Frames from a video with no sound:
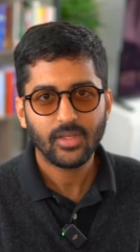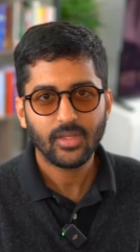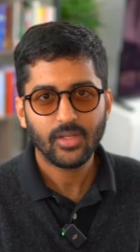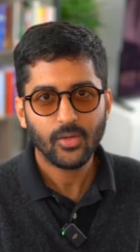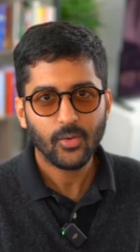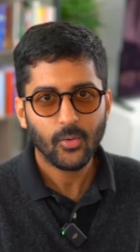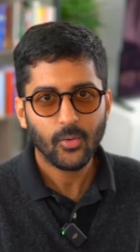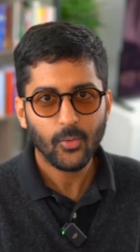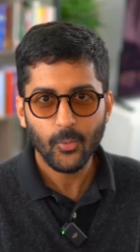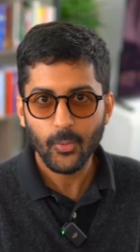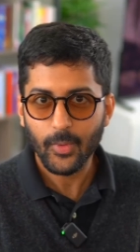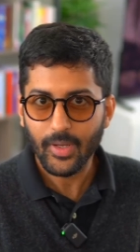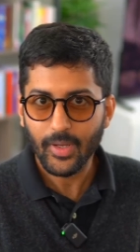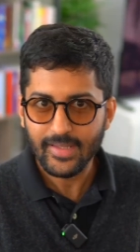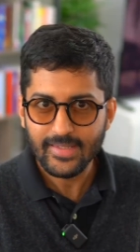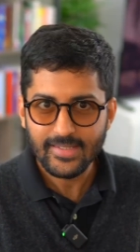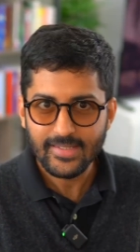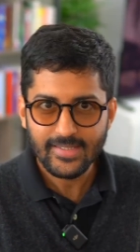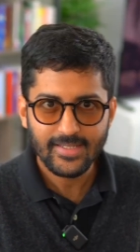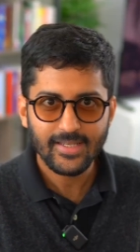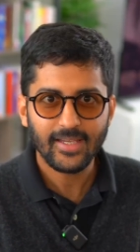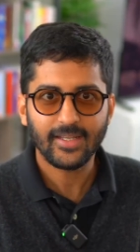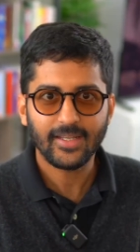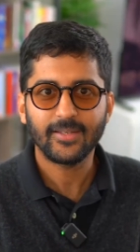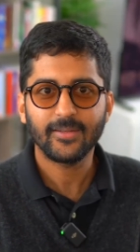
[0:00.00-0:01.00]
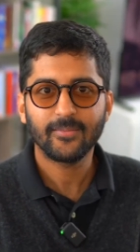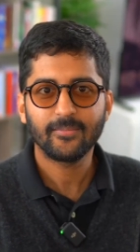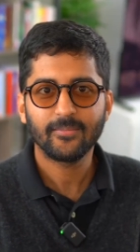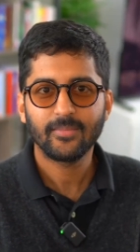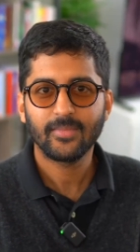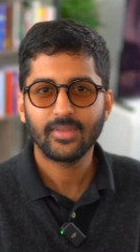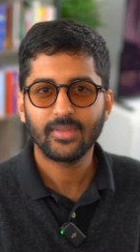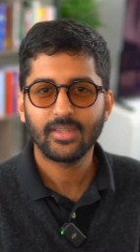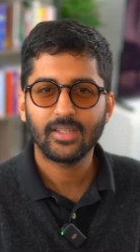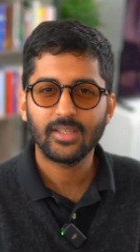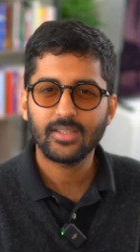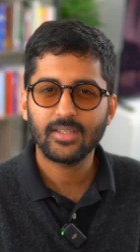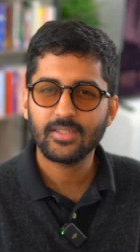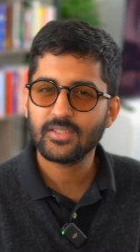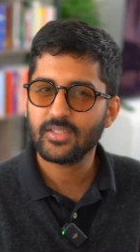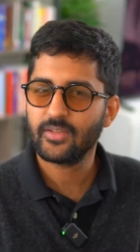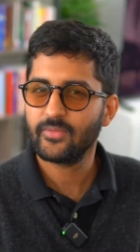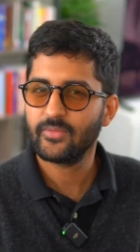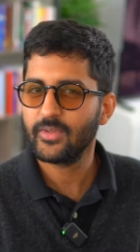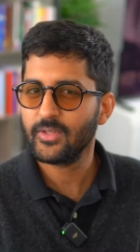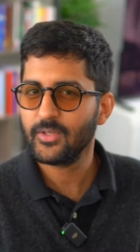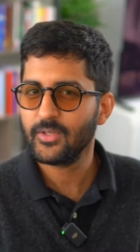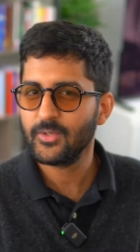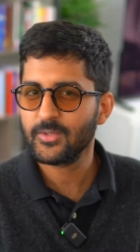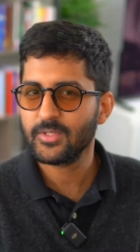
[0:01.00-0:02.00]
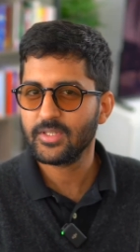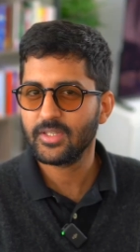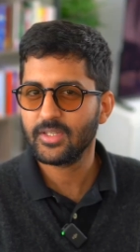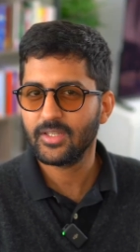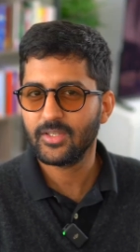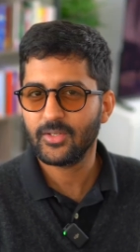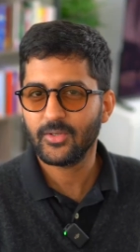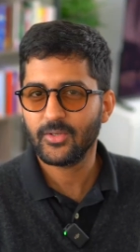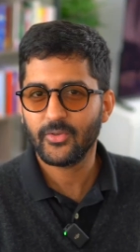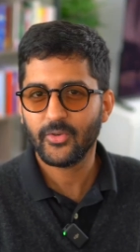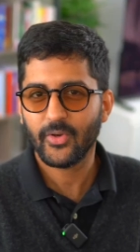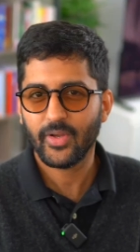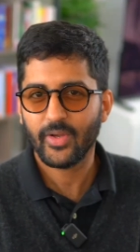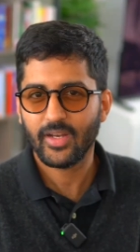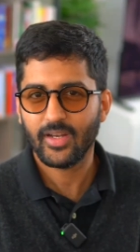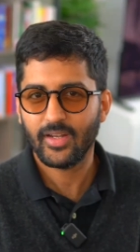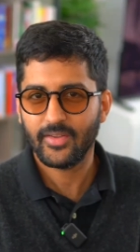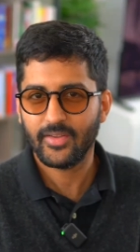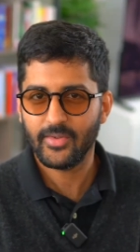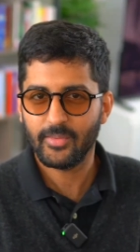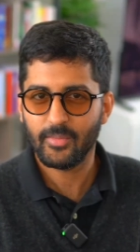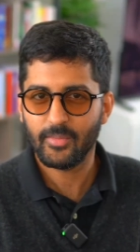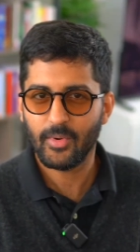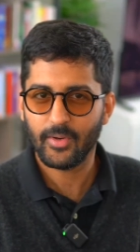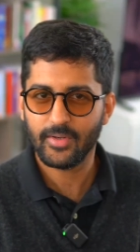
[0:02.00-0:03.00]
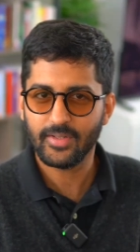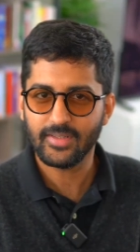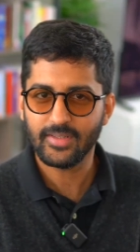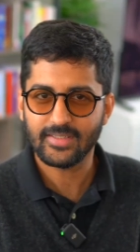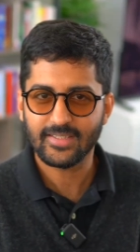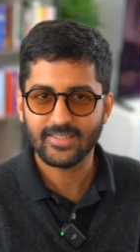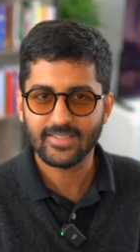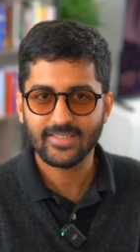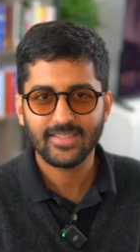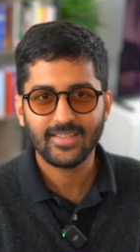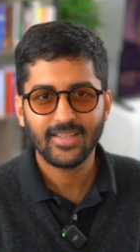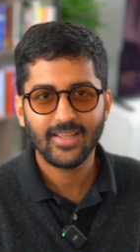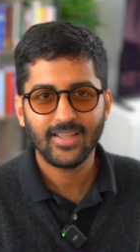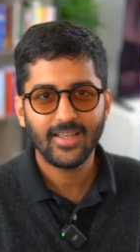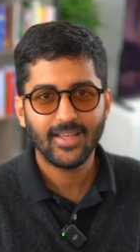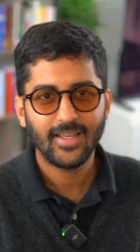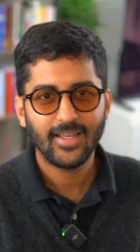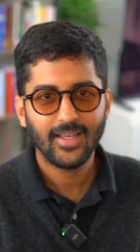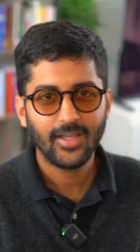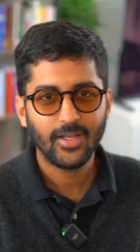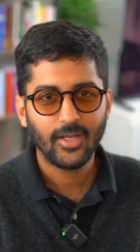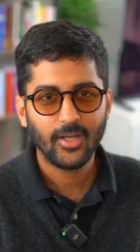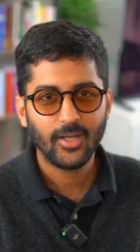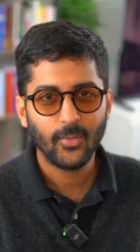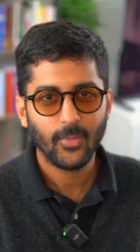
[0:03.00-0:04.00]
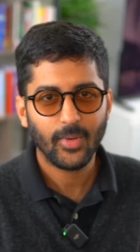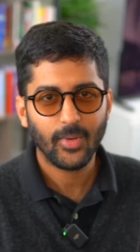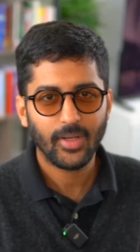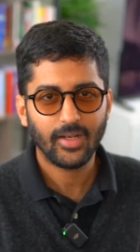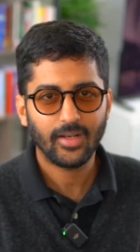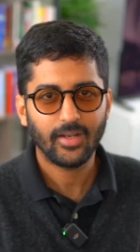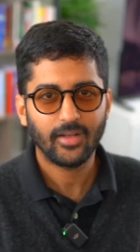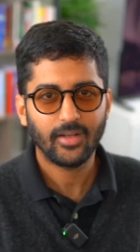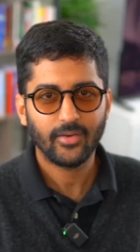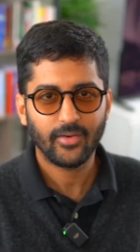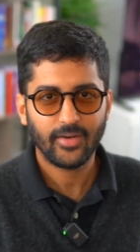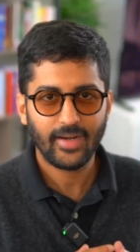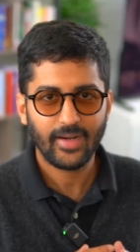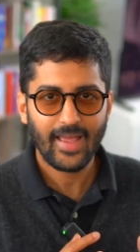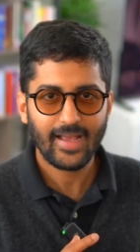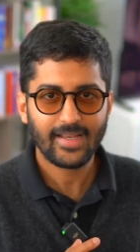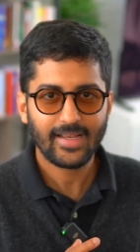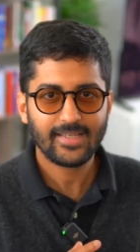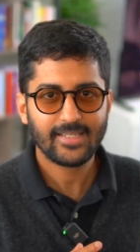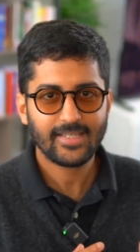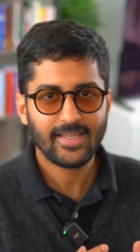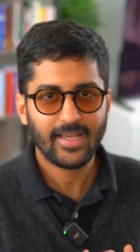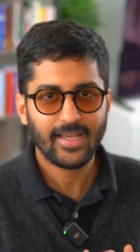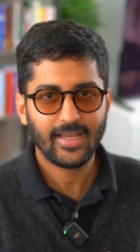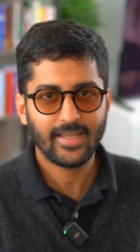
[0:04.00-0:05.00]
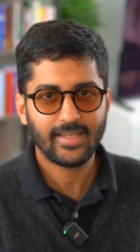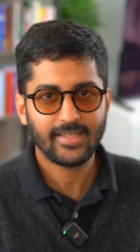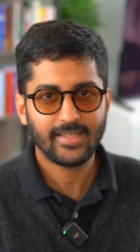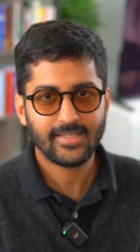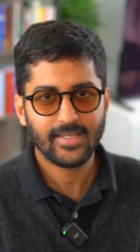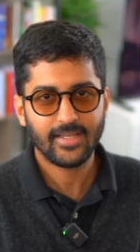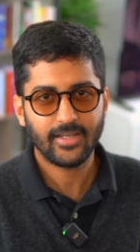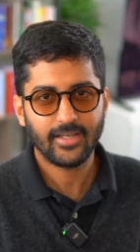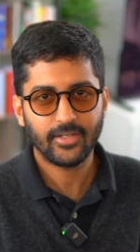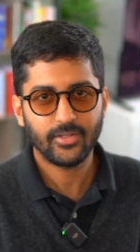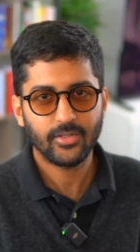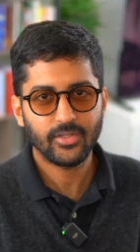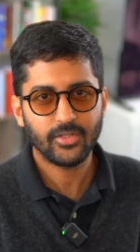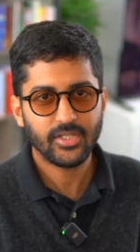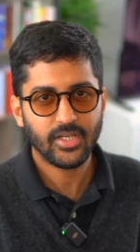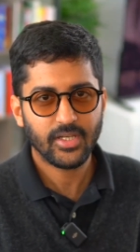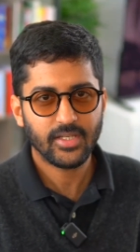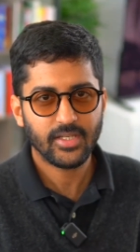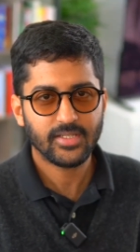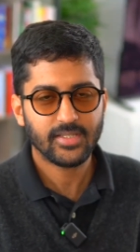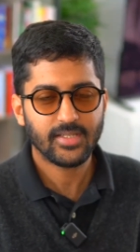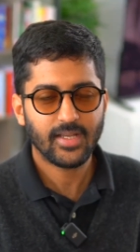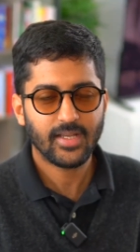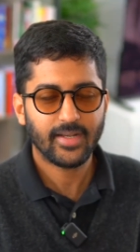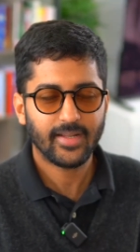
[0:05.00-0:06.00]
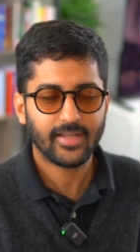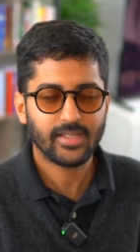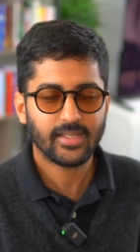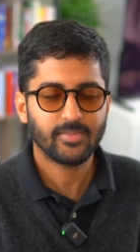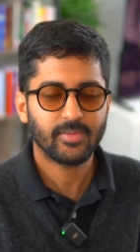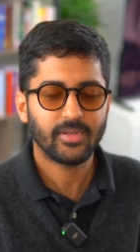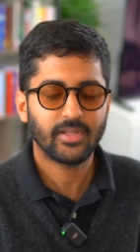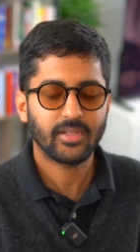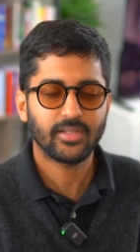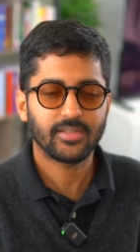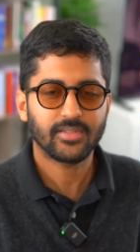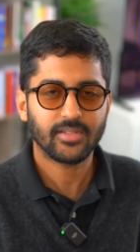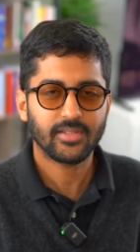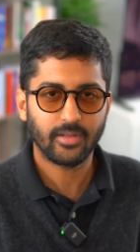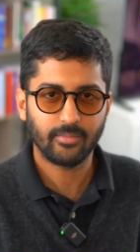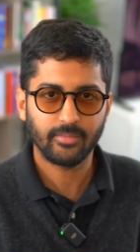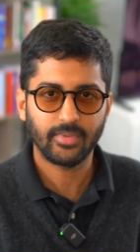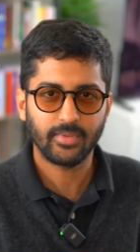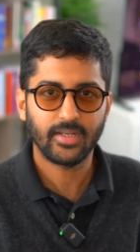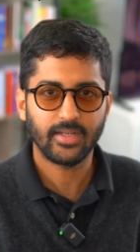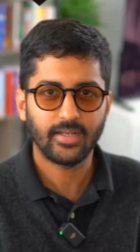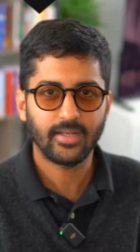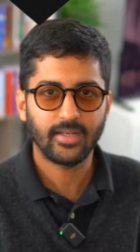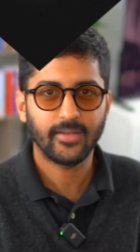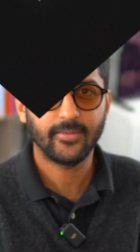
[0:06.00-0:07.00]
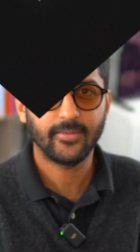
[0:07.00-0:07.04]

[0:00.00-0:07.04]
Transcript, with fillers: Who can see it? Is someone using it to train other models? Well, Relax AI is here to change that experience completely.